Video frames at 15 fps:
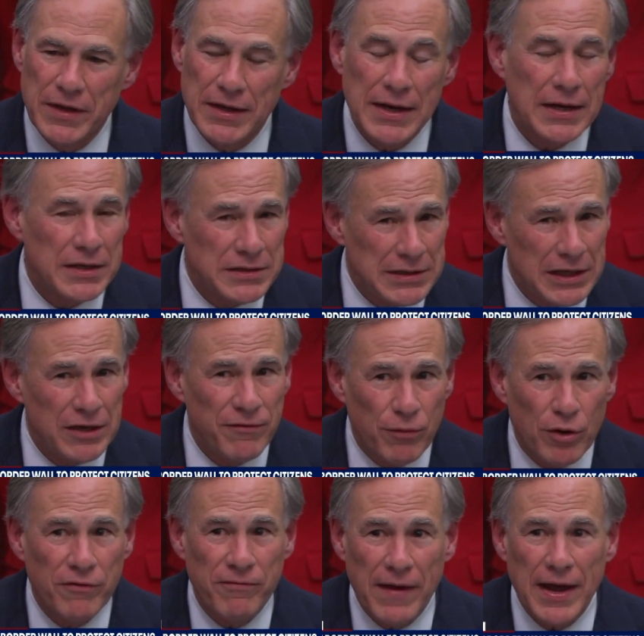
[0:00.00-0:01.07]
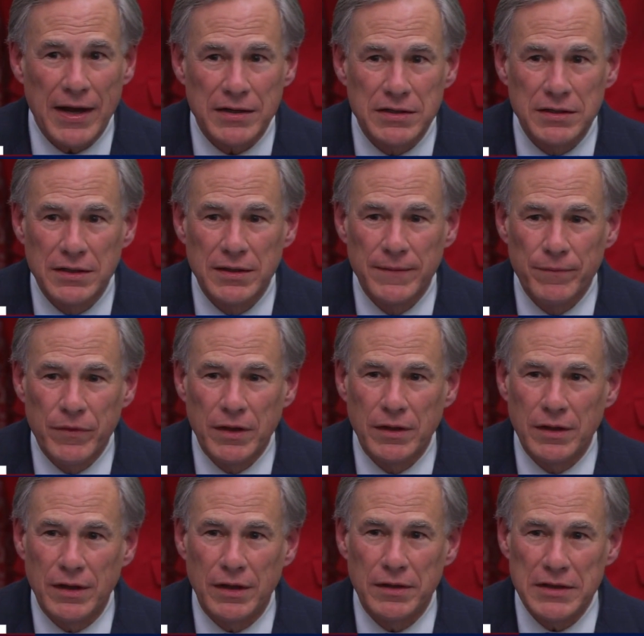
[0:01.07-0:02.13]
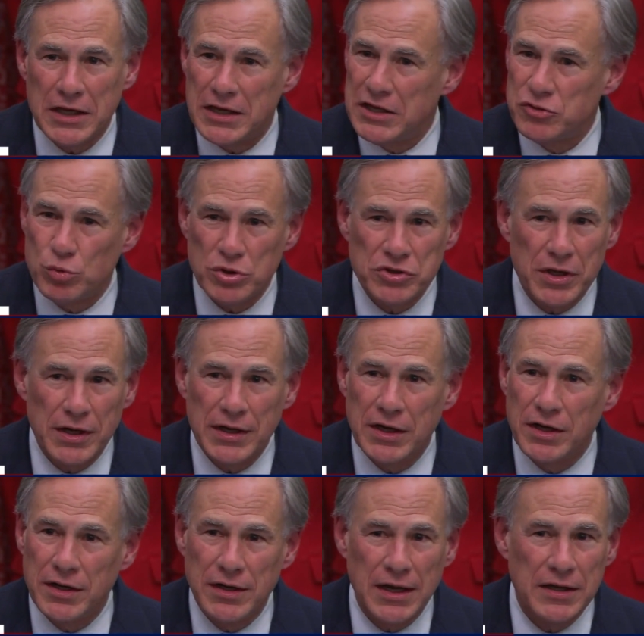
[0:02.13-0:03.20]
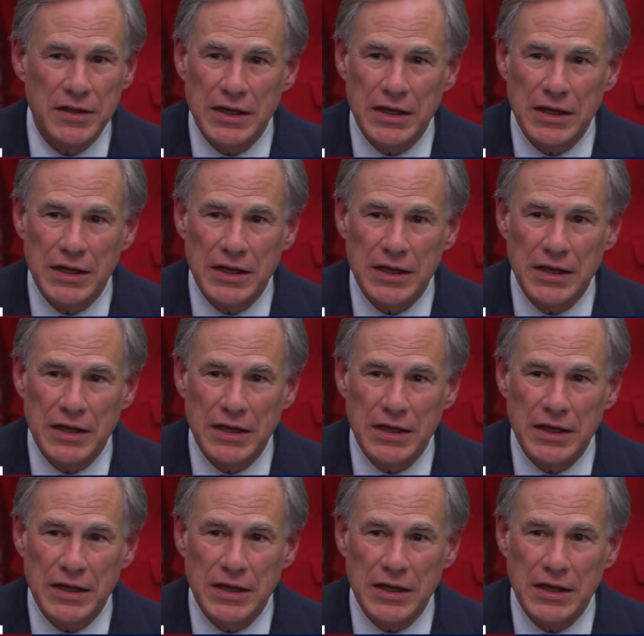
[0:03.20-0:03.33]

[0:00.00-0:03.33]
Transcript: And I can tell you for a fact that as we're sitting here today,